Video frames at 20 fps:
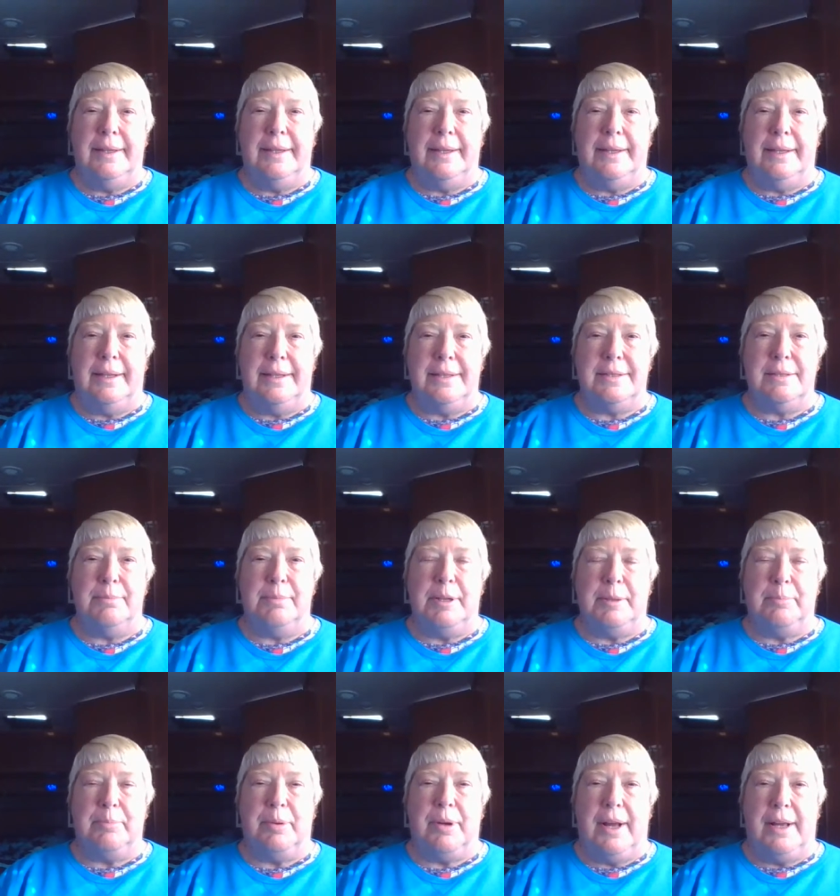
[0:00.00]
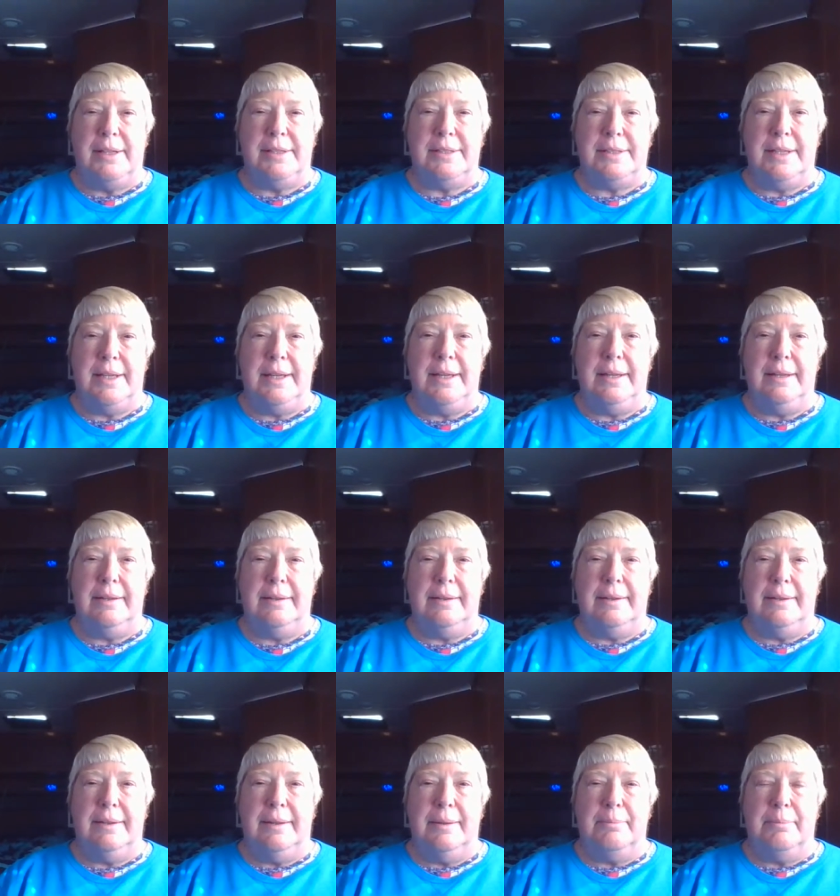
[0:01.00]
It is a bit pricey,
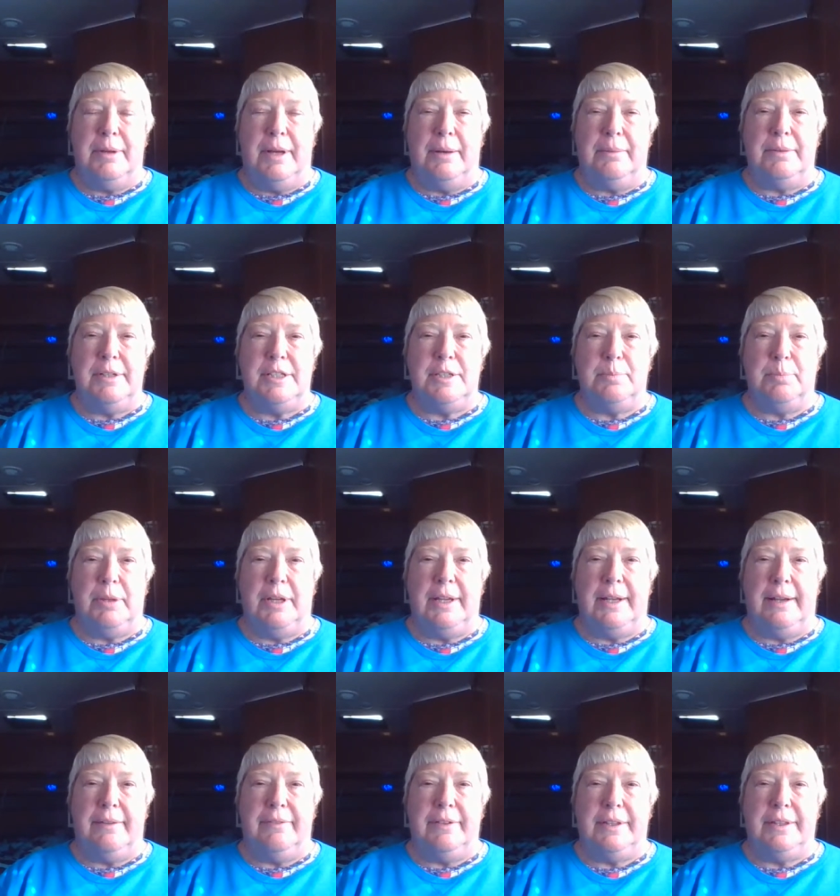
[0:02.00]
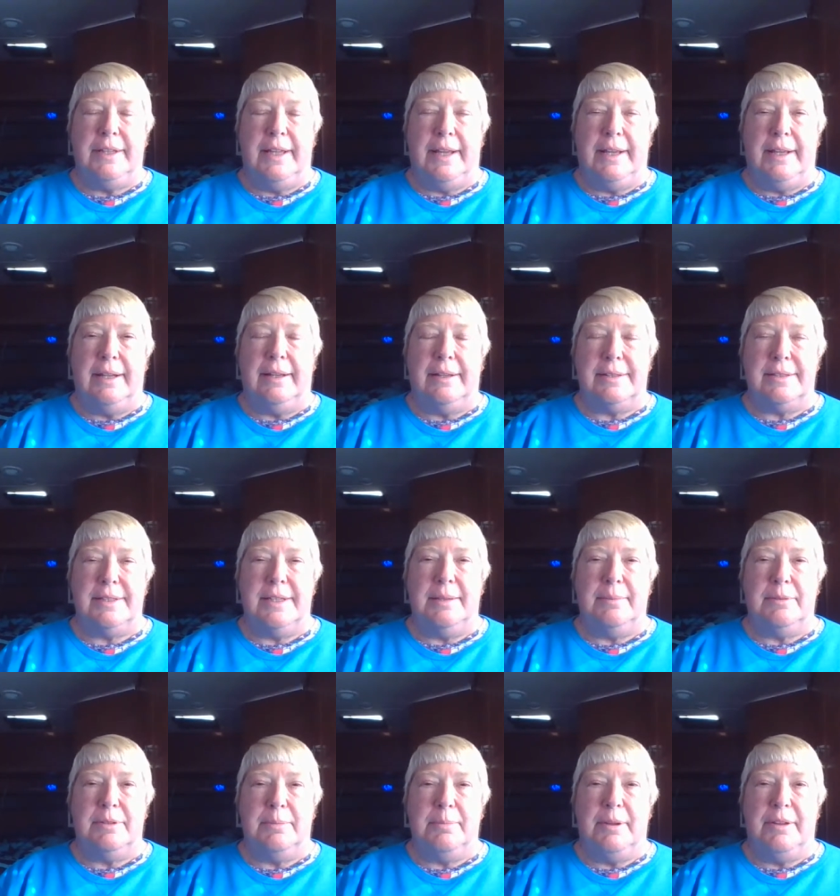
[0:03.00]
but we split everything, and it
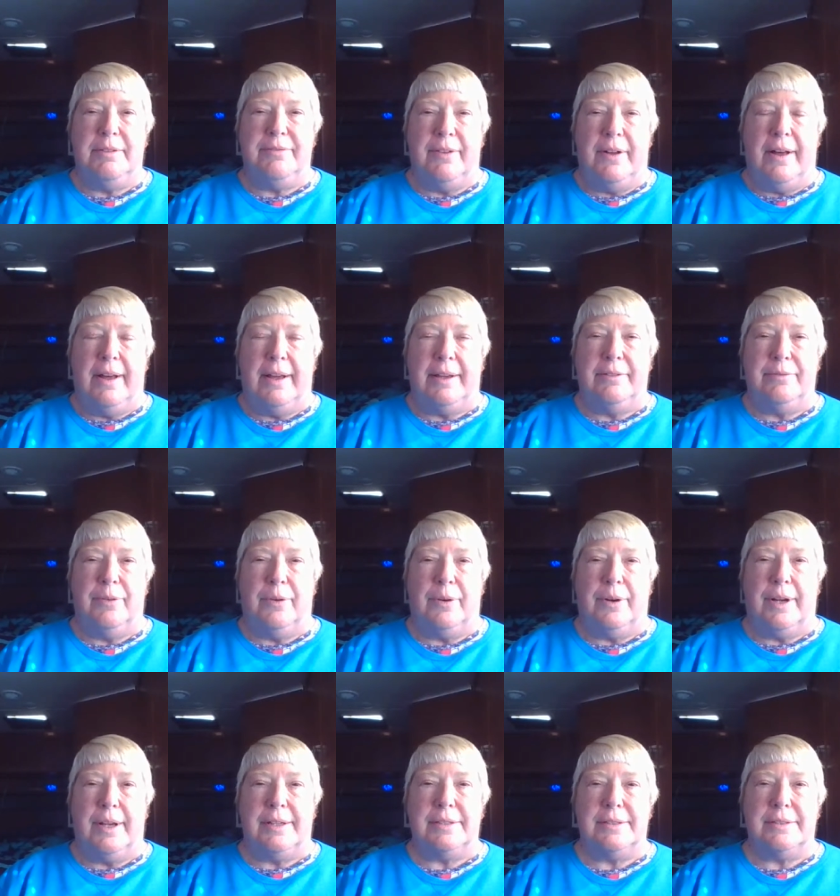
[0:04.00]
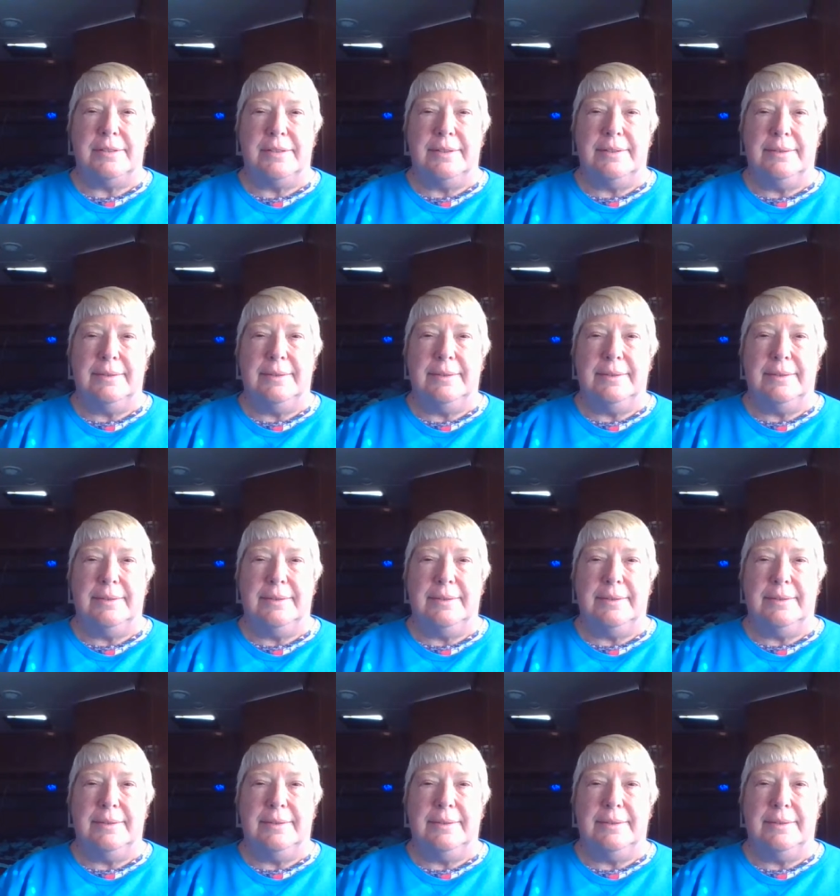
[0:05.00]
seemed to be fine for us.